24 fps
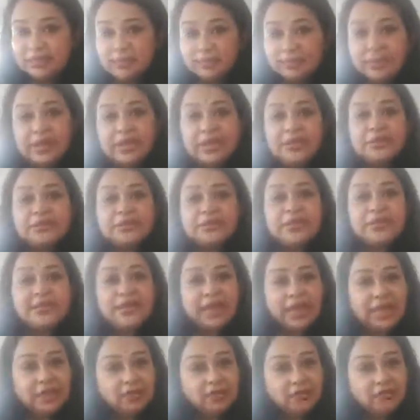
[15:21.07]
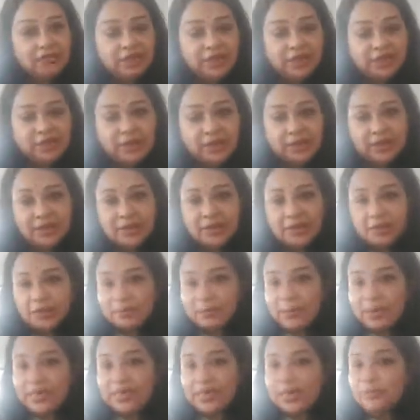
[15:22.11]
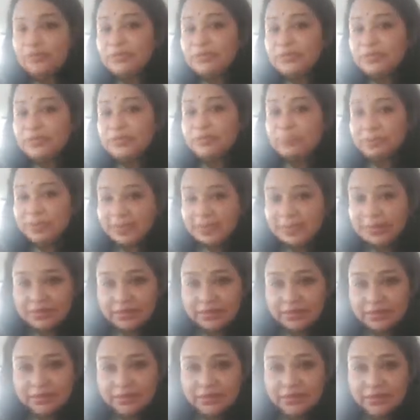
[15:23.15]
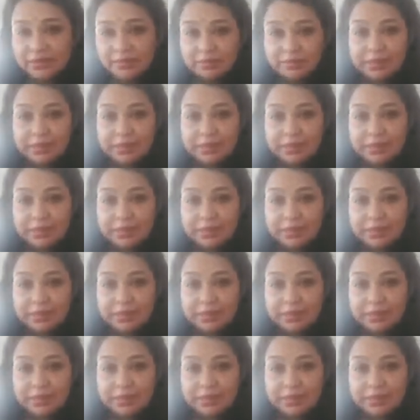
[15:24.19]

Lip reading: by using aloe vera, by using besan,